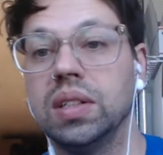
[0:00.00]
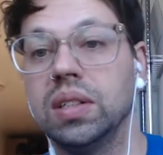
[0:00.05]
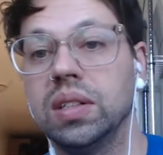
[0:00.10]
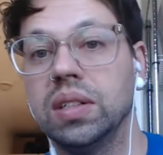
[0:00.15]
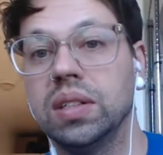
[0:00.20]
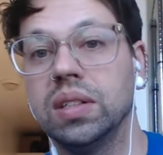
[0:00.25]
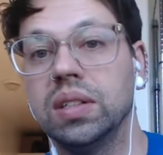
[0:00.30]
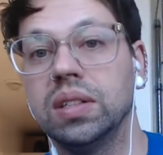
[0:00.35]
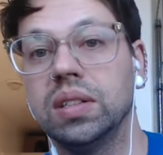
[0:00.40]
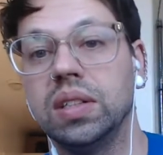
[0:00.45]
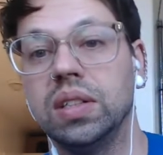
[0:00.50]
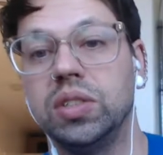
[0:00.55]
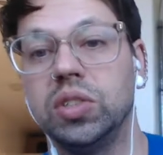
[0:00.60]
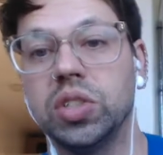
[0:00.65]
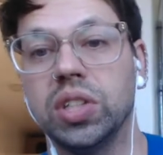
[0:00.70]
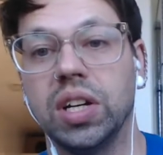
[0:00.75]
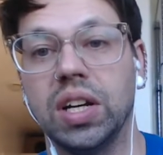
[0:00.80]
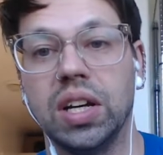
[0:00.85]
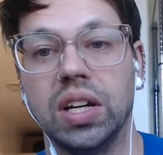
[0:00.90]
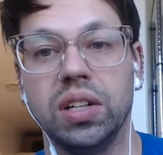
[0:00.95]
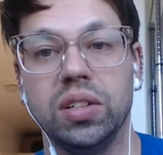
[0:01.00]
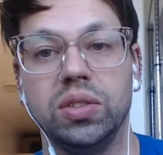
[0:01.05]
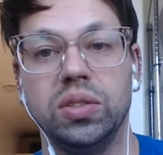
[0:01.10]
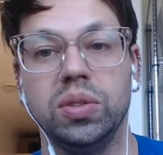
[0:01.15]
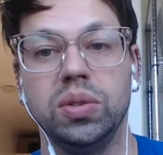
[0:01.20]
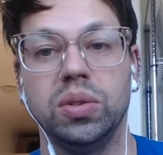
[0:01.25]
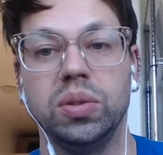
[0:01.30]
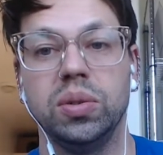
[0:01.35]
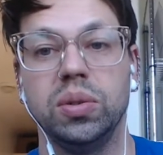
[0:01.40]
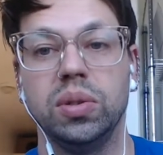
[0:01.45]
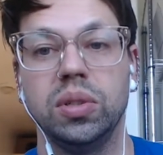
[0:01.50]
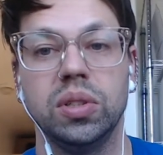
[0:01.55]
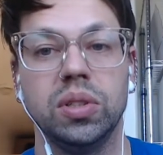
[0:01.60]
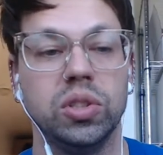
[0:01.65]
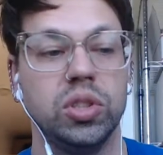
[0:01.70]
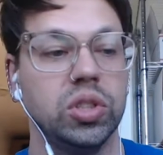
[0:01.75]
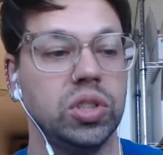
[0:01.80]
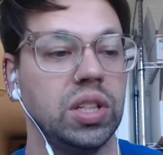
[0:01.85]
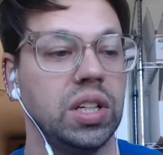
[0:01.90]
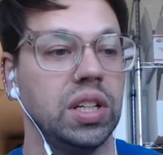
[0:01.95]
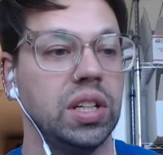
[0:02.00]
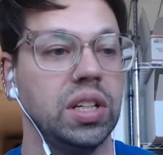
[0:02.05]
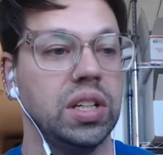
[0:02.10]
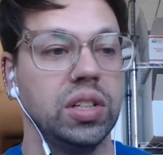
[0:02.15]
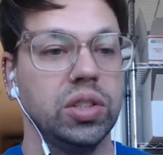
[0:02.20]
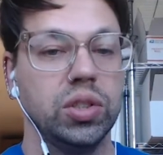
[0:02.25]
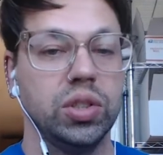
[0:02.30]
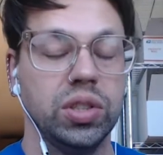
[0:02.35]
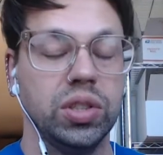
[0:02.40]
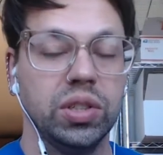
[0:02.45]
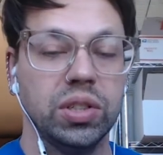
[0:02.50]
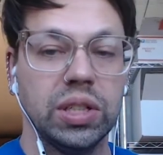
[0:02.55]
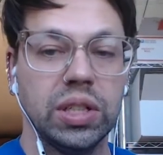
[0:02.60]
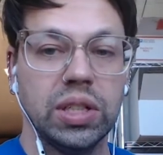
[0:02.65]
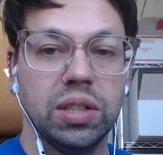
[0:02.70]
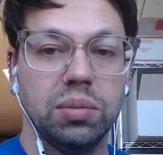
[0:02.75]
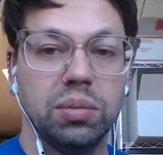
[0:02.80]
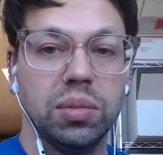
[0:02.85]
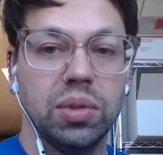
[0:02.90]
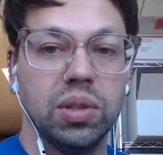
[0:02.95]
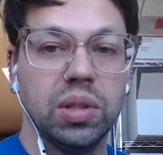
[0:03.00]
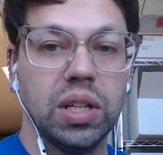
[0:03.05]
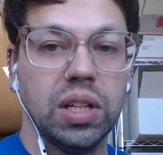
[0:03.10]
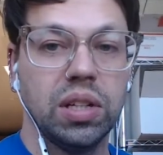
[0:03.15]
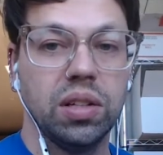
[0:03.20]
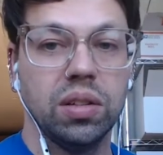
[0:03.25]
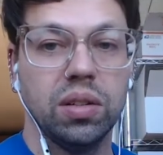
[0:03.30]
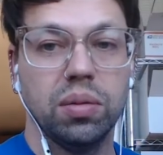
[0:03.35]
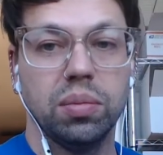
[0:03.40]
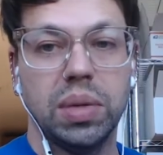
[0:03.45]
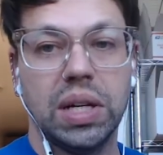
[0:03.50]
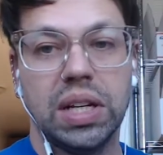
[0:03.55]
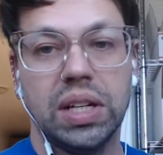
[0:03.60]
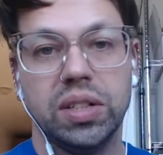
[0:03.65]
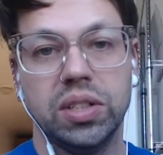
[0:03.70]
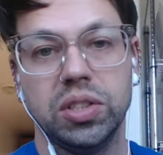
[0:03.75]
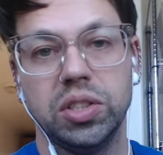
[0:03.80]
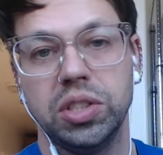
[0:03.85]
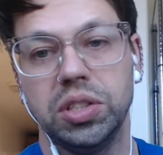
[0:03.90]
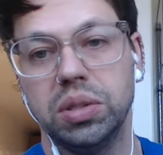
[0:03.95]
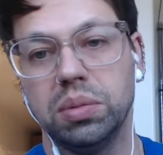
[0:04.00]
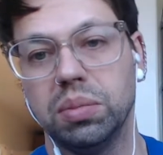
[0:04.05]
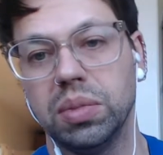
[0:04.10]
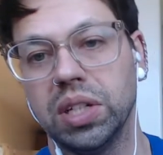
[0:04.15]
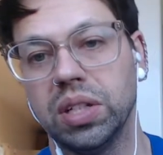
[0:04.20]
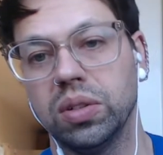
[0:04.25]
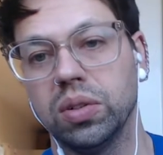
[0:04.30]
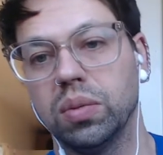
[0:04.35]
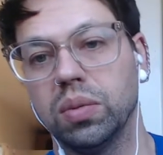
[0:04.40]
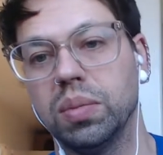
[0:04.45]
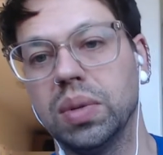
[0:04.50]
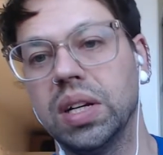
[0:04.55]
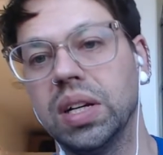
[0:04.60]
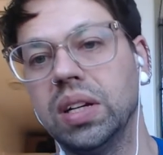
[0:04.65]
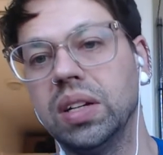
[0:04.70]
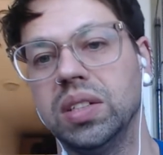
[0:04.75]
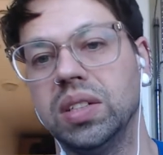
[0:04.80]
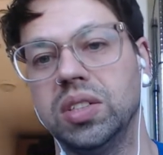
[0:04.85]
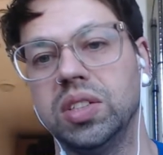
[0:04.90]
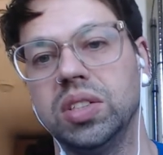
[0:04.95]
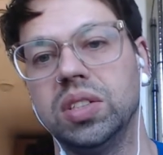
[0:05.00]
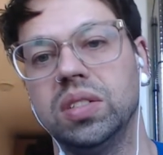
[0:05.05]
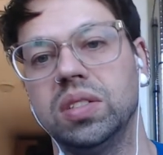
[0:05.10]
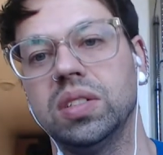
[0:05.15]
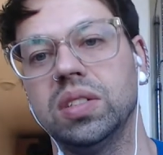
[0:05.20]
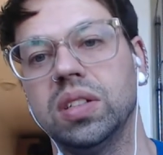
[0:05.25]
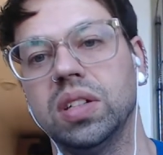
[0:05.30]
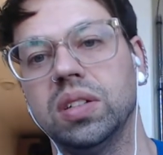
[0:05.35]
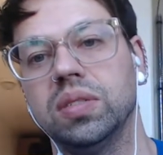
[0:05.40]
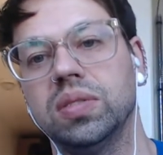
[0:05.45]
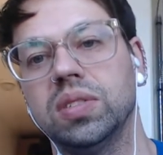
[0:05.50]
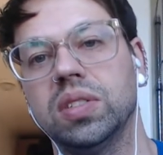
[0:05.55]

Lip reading: teach you how to do genetic engineering and molecular biology and microbiology stuffs.